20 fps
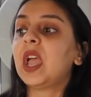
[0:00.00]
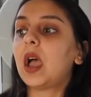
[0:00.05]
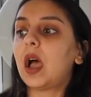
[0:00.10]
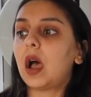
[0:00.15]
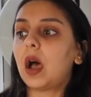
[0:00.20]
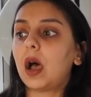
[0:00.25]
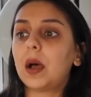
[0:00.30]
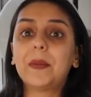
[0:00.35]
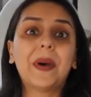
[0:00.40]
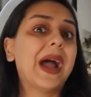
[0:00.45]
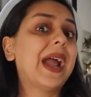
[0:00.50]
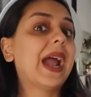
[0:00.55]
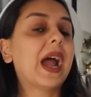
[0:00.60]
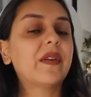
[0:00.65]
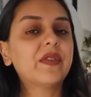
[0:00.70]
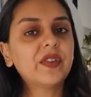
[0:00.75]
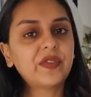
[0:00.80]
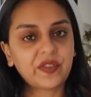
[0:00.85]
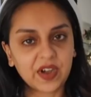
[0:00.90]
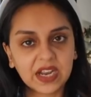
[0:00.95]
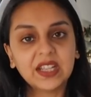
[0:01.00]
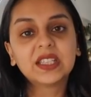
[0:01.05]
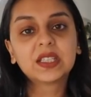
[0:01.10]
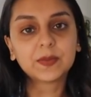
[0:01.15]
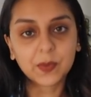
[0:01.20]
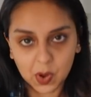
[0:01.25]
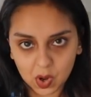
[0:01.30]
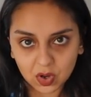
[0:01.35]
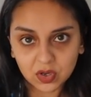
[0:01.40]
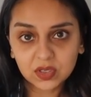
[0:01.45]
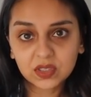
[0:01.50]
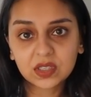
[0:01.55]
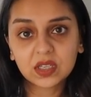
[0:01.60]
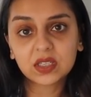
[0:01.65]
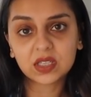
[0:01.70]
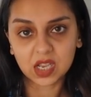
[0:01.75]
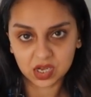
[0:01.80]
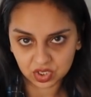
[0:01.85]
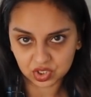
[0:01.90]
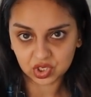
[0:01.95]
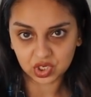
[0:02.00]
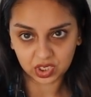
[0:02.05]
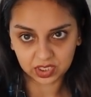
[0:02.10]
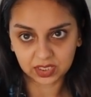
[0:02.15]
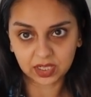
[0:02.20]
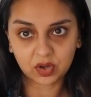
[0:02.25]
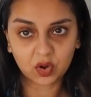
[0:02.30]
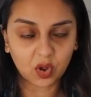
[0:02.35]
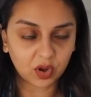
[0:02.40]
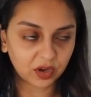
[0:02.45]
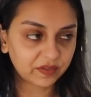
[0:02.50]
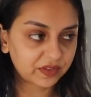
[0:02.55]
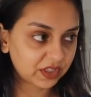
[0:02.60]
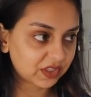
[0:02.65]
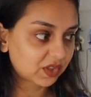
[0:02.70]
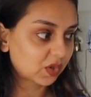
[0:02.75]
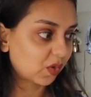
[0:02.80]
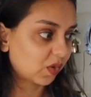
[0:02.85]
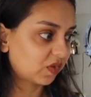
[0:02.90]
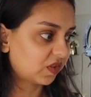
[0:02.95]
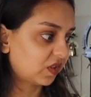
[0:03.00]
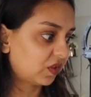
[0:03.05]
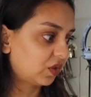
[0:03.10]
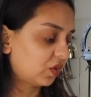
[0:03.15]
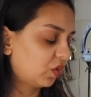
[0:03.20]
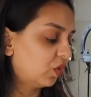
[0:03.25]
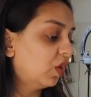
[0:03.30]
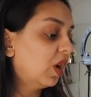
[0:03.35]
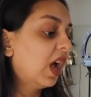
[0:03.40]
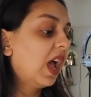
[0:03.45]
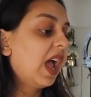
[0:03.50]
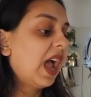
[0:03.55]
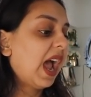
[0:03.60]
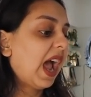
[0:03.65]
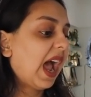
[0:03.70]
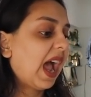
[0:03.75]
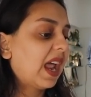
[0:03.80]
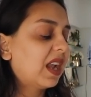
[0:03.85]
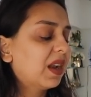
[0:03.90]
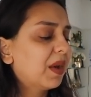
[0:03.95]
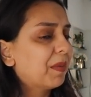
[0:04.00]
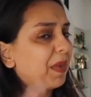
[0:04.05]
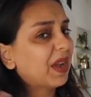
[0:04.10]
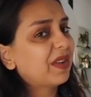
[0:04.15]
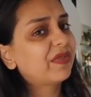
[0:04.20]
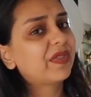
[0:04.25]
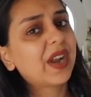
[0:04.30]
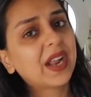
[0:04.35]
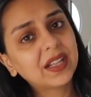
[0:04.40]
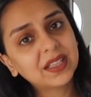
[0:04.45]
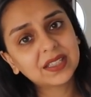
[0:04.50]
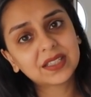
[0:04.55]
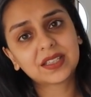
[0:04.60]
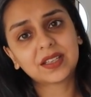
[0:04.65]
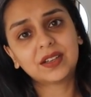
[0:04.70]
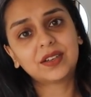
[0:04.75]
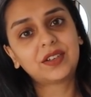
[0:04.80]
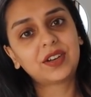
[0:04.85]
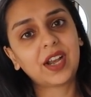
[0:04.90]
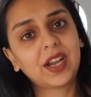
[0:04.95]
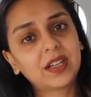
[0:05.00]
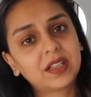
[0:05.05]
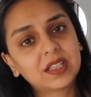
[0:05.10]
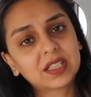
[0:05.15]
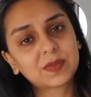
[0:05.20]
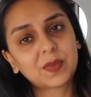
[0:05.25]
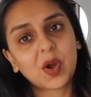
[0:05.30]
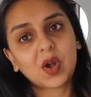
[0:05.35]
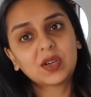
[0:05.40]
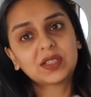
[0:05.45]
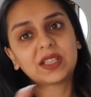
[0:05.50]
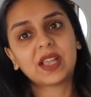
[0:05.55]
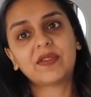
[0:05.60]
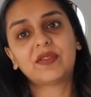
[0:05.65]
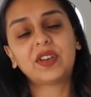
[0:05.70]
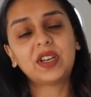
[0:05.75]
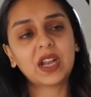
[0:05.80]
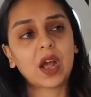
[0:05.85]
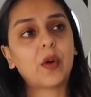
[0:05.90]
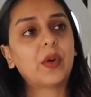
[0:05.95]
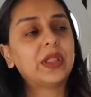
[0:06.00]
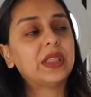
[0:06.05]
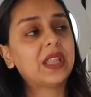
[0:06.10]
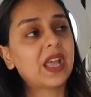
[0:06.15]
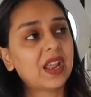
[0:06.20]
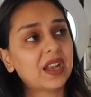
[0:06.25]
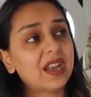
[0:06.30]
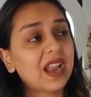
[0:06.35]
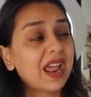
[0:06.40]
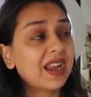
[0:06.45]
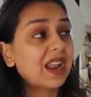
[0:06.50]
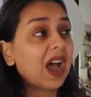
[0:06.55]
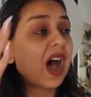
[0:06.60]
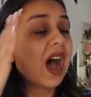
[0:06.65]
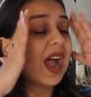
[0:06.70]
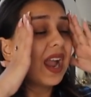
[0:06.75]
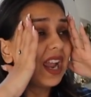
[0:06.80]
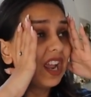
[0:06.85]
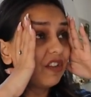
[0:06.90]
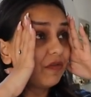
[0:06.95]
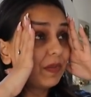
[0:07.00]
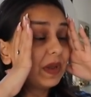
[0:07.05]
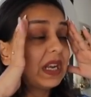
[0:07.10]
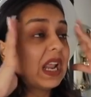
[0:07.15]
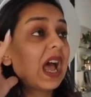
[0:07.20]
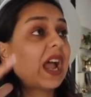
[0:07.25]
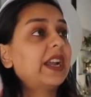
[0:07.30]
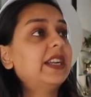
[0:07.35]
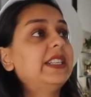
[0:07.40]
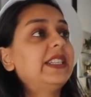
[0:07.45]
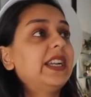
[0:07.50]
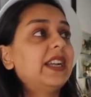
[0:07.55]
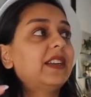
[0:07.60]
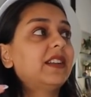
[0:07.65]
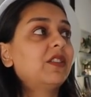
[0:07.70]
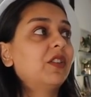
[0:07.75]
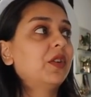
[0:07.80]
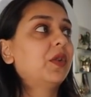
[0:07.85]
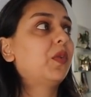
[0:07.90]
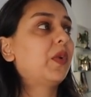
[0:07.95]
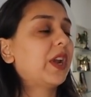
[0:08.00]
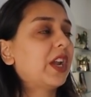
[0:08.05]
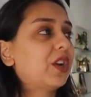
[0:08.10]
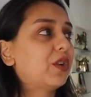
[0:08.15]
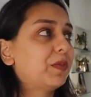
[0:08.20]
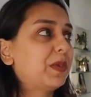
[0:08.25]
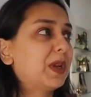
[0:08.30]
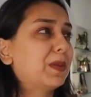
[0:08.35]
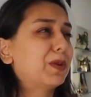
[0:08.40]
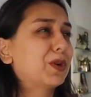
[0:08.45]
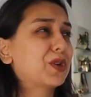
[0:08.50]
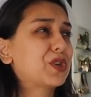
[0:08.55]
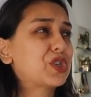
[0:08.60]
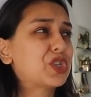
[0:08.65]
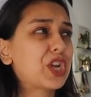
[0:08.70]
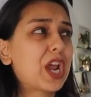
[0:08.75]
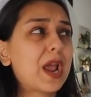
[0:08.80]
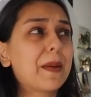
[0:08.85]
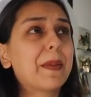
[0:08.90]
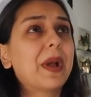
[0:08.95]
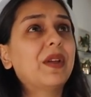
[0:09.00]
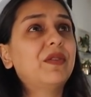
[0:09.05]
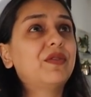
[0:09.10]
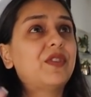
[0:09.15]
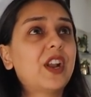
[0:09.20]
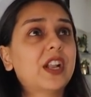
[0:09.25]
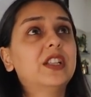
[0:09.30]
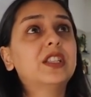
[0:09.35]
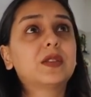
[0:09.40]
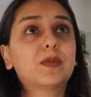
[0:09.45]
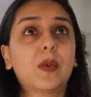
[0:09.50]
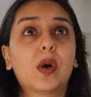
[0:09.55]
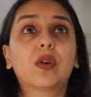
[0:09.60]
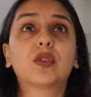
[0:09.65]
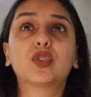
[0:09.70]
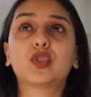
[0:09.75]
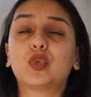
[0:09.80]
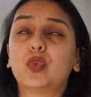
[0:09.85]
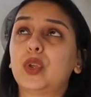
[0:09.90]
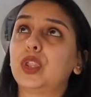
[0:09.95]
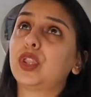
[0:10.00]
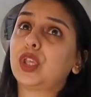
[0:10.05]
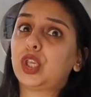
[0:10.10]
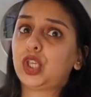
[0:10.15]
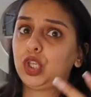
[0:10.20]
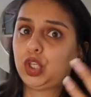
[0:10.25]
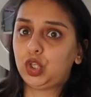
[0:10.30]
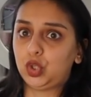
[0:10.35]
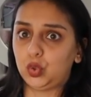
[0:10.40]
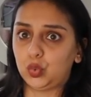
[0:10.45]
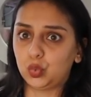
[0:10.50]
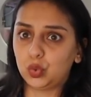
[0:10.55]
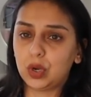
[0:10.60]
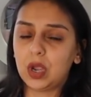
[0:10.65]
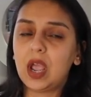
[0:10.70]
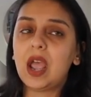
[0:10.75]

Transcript: I have a friend's box, essentially, that all of this goes into. And my friends raid this box every now and then. And I have been ideating on a way to be able to share my friend's box with you.